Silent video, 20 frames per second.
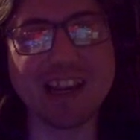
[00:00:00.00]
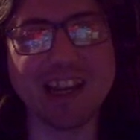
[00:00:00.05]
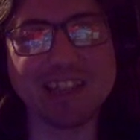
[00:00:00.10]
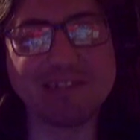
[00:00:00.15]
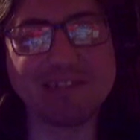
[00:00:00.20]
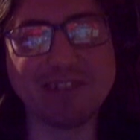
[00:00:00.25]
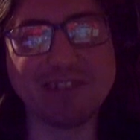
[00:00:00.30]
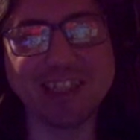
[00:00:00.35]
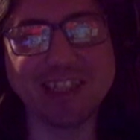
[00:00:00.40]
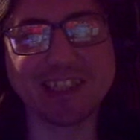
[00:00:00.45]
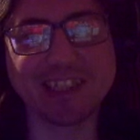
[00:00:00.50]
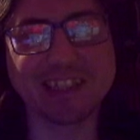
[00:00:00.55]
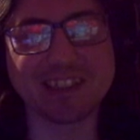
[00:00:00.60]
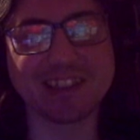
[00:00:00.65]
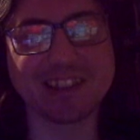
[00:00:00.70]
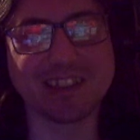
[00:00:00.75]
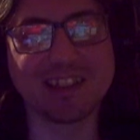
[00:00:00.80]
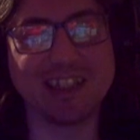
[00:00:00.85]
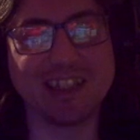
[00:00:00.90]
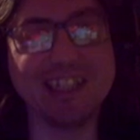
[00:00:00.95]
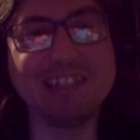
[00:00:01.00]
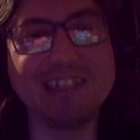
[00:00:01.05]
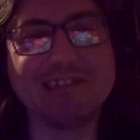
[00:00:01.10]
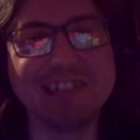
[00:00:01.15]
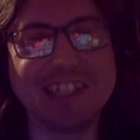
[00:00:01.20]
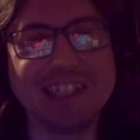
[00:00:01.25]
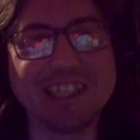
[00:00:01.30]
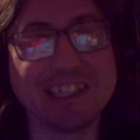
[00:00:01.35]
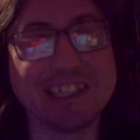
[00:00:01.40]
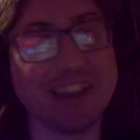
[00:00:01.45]
Let's face these
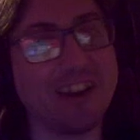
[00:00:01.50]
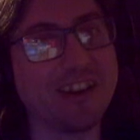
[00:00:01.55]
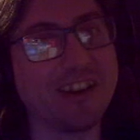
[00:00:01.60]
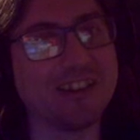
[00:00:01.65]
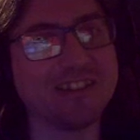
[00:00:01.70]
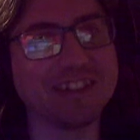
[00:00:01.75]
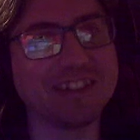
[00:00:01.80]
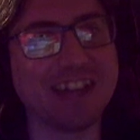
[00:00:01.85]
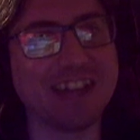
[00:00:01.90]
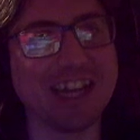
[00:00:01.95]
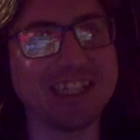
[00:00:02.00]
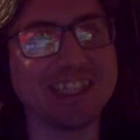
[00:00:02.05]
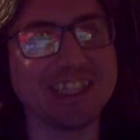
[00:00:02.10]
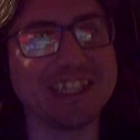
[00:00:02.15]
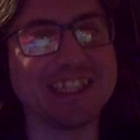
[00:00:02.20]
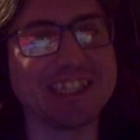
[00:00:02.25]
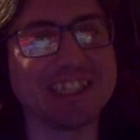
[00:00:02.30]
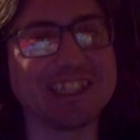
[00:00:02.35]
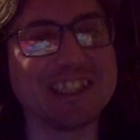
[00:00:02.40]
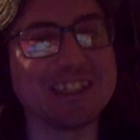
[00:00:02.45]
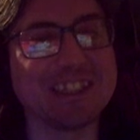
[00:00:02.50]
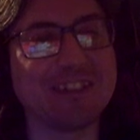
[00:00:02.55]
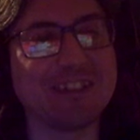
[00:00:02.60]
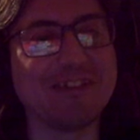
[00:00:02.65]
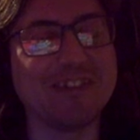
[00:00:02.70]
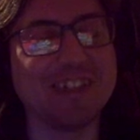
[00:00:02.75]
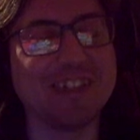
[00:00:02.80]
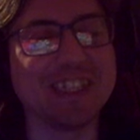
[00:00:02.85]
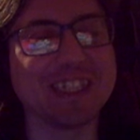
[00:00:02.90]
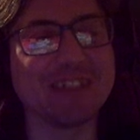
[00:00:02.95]
recycled assets and
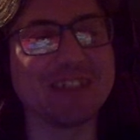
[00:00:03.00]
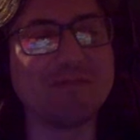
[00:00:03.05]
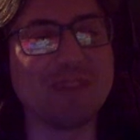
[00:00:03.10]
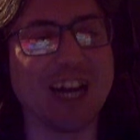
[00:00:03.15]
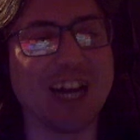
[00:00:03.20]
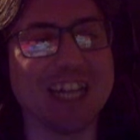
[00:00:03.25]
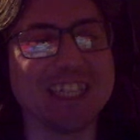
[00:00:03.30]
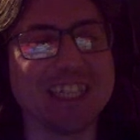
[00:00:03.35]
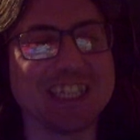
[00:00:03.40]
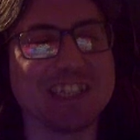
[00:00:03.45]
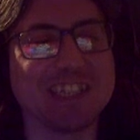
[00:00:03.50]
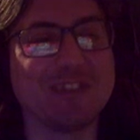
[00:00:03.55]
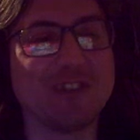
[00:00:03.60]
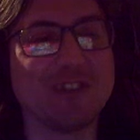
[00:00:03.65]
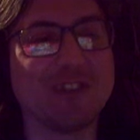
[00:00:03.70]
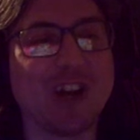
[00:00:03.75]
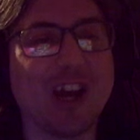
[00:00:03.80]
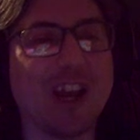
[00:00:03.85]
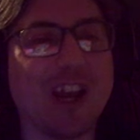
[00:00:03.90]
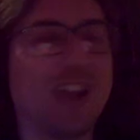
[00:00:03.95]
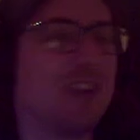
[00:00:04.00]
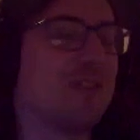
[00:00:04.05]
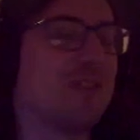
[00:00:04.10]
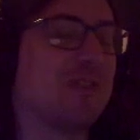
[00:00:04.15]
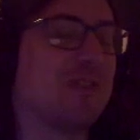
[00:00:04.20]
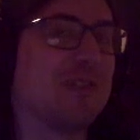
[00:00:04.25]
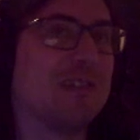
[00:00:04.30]
do we do best survive.